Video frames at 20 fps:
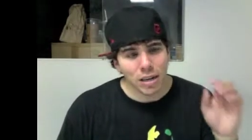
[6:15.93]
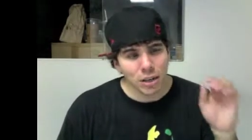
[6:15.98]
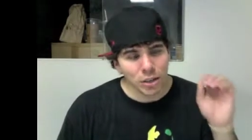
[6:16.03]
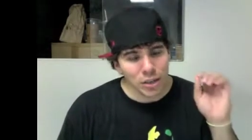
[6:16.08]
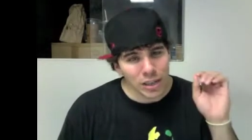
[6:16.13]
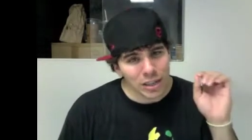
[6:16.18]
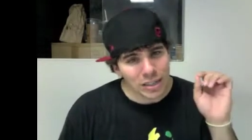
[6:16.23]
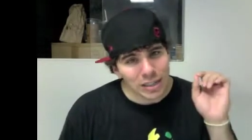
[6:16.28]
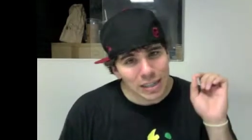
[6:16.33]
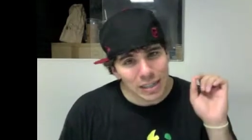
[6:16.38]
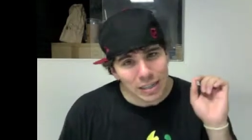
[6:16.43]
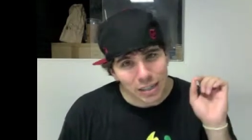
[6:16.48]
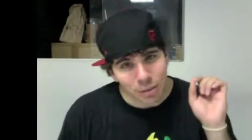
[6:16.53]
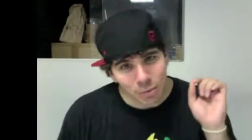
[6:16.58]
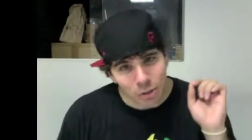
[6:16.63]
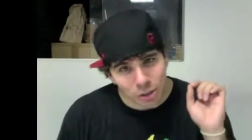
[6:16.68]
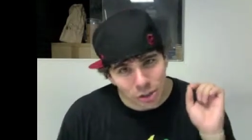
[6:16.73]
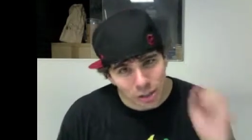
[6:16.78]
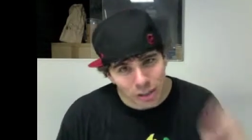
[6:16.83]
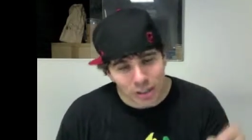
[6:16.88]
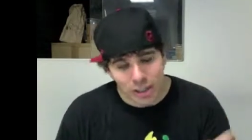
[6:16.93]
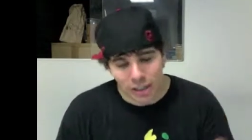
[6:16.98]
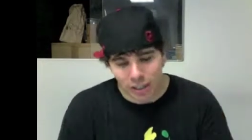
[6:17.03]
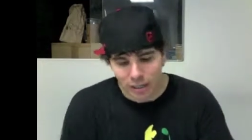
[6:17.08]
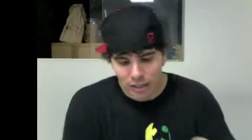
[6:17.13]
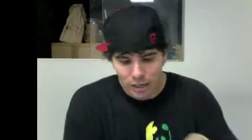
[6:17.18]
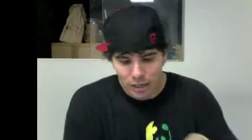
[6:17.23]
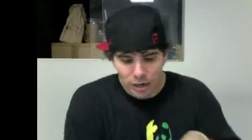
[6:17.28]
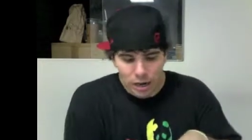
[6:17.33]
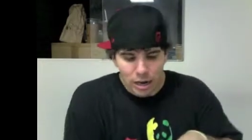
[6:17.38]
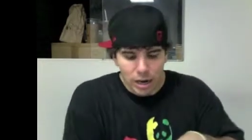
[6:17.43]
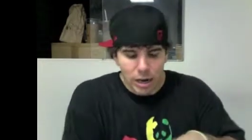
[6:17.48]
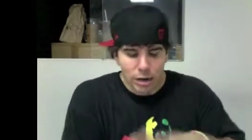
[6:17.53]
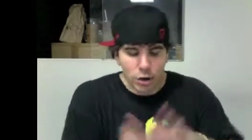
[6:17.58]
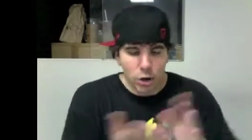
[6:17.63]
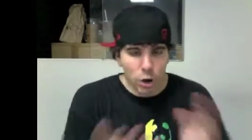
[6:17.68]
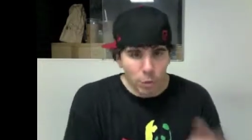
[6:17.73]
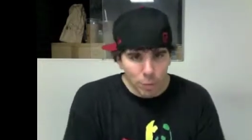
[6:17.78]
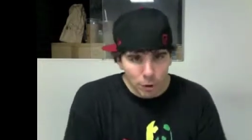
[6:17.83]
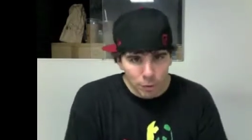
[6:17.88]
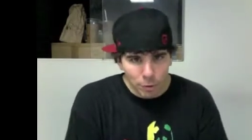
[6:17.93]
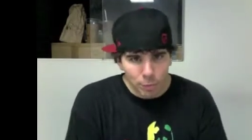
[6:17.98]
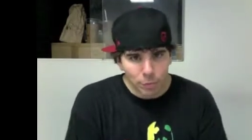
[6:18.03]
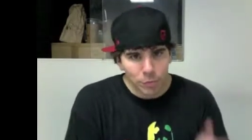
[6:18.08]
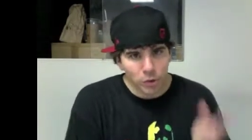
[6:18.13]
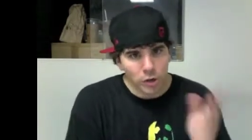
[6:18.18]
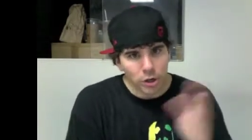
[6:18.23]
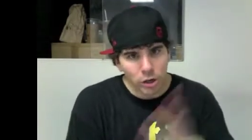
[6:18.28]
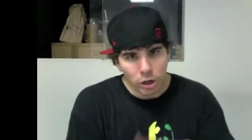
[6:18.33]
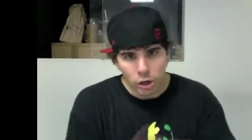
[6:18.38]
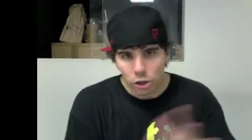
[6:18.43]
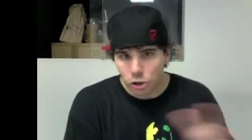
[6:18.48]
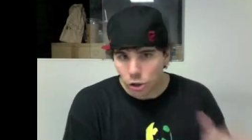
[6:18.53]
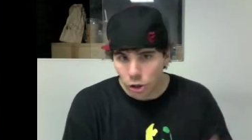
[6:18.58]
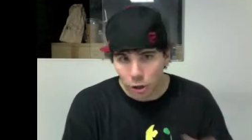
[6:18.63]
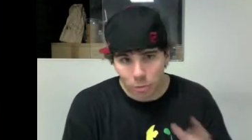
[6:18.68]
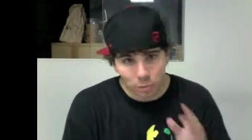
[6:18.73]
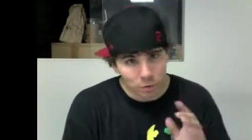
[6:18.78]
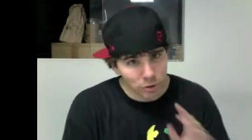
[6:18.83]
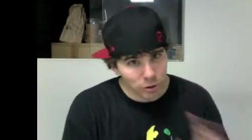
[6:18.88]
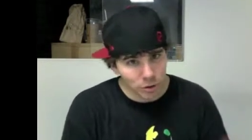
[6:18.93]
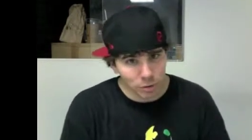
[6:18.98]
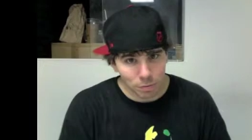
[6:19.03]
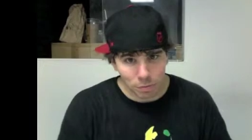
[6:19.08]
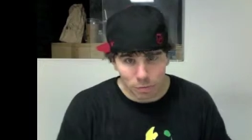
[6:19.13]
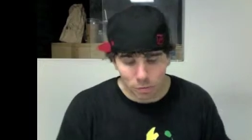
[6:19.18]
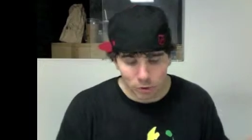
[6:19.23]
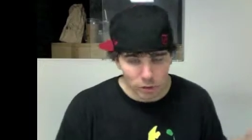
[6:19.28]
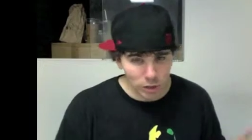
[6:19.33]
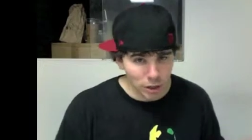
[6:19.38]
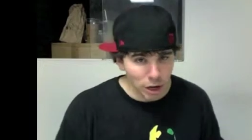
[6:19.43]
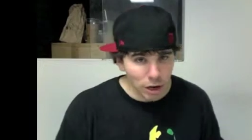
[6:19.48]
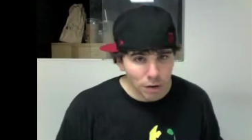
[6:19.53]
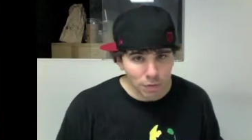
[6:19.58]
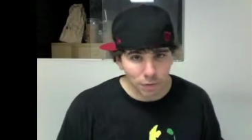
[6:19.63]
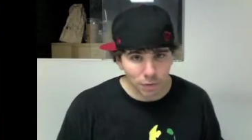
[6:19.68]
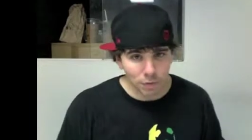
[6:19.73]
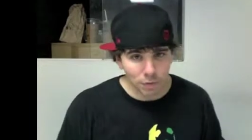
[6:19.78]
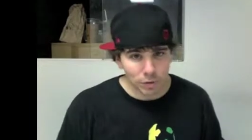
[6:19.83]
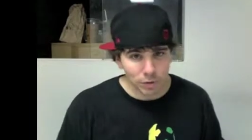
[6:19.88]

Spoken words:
You guys need something just like this. You open up the book, show them some stuff,